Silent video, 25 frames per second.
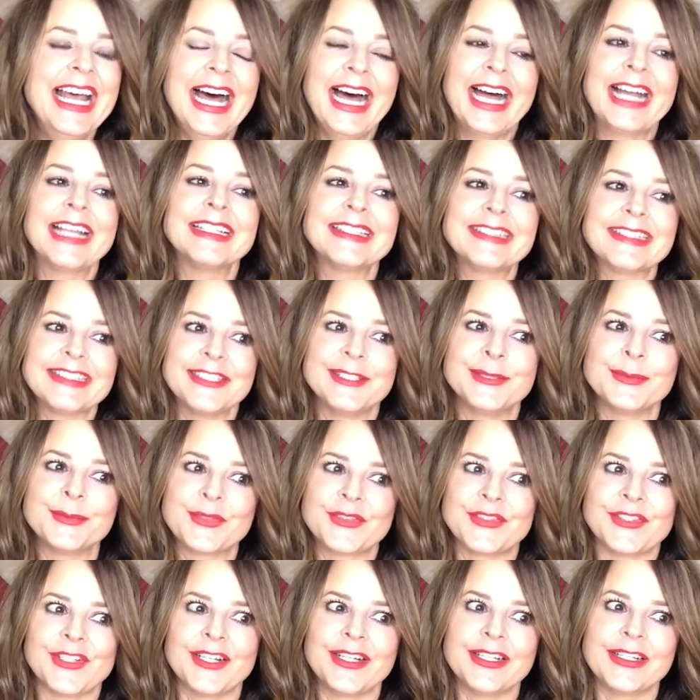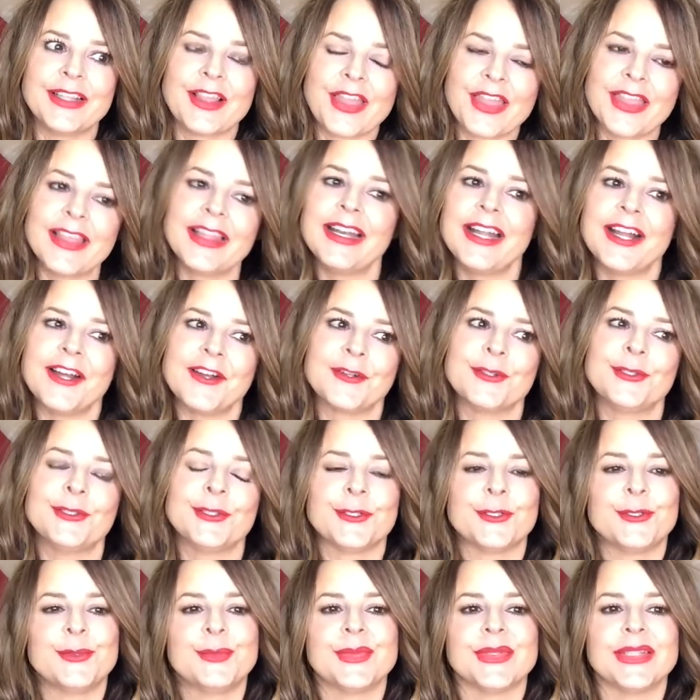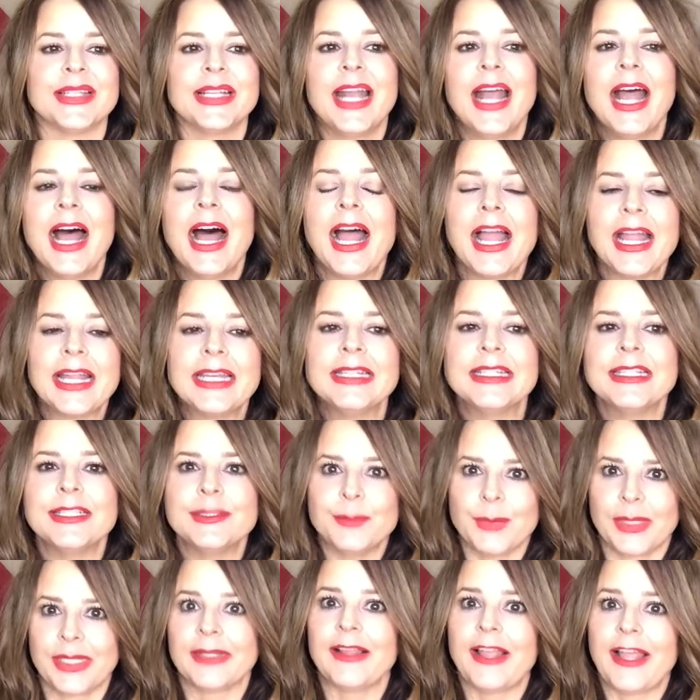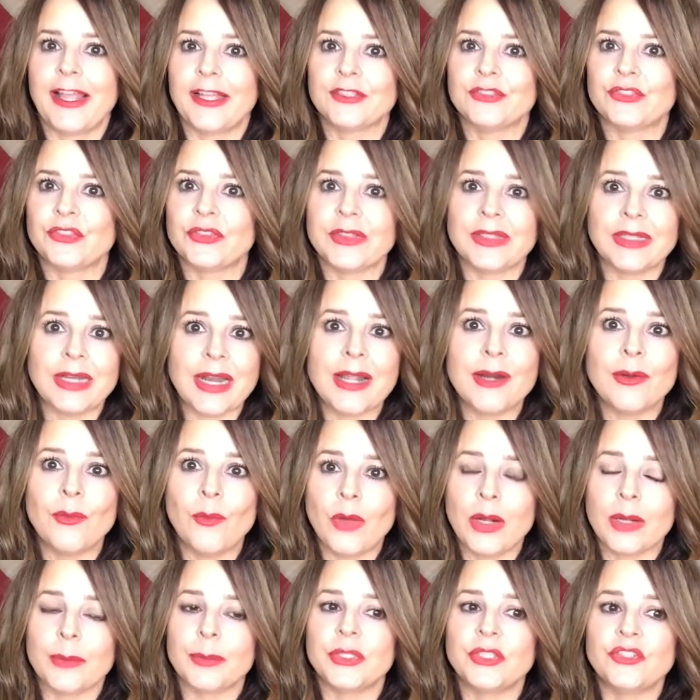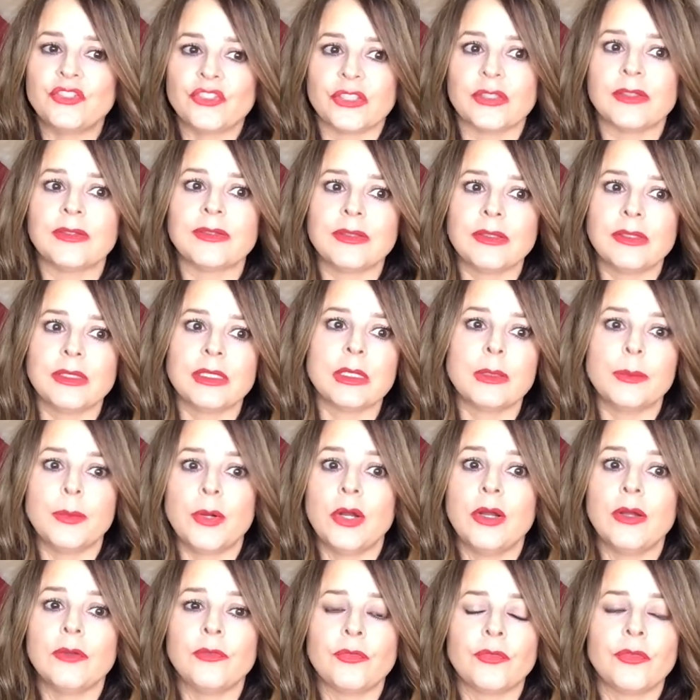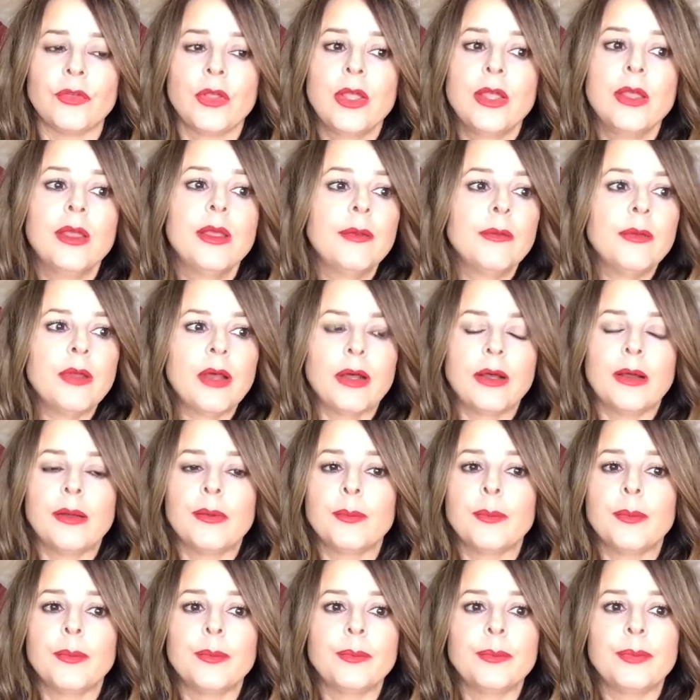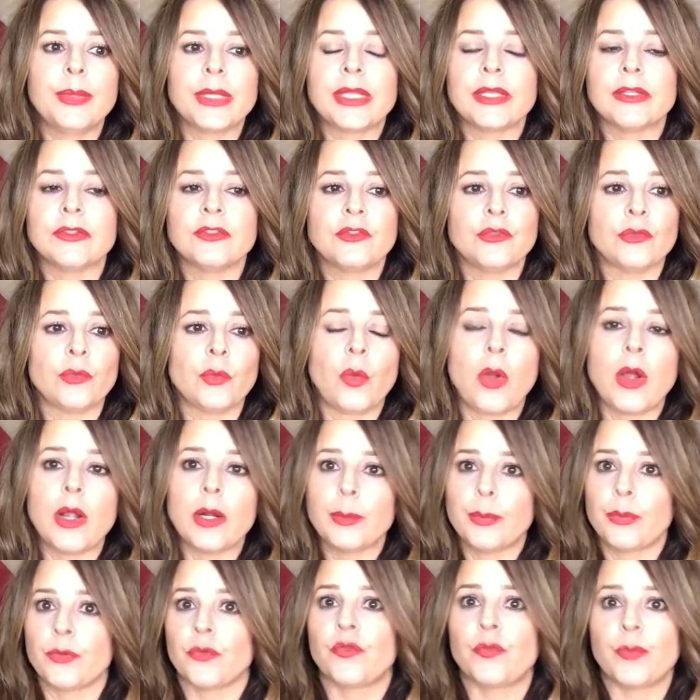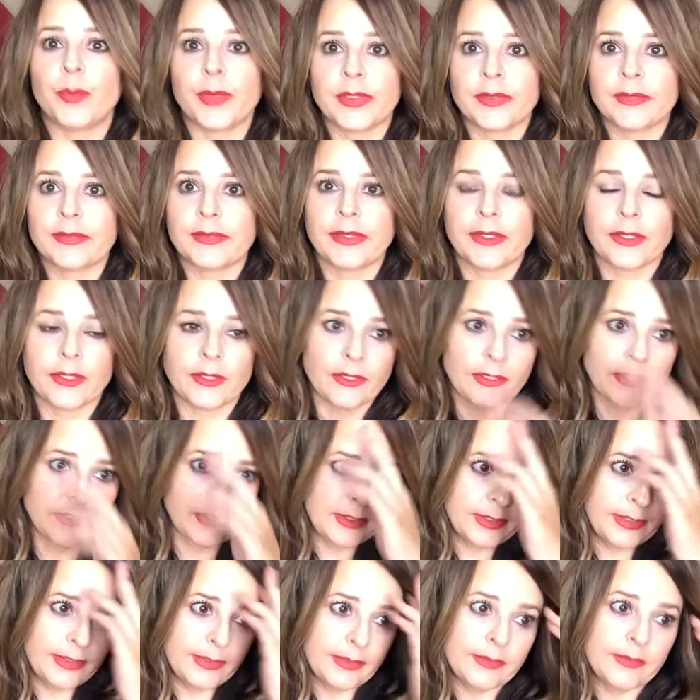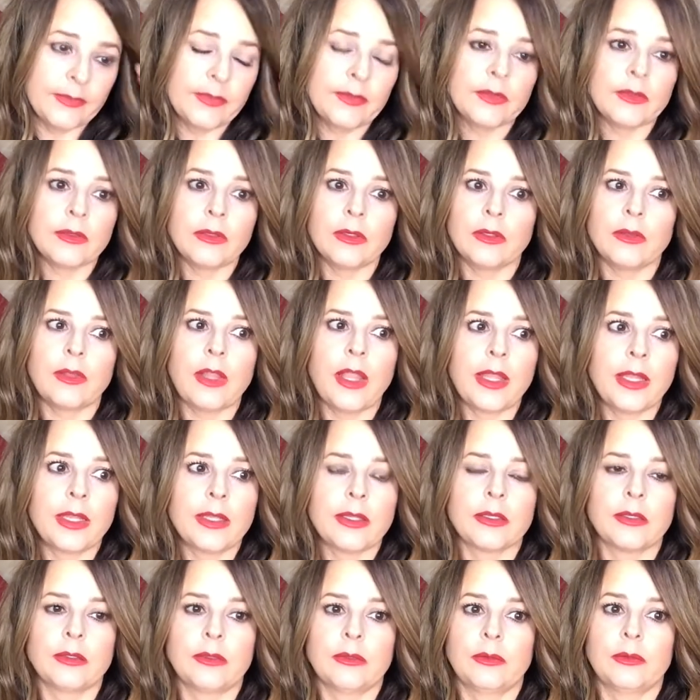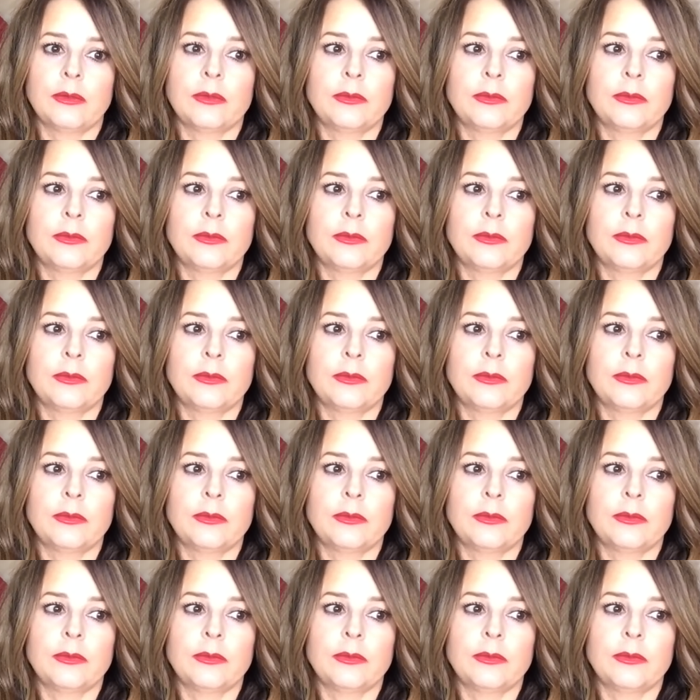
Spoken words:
I see them starting to thin out a little bit. I need my lashes, and I don't want to be chiseling them off because your waterproof mascara is like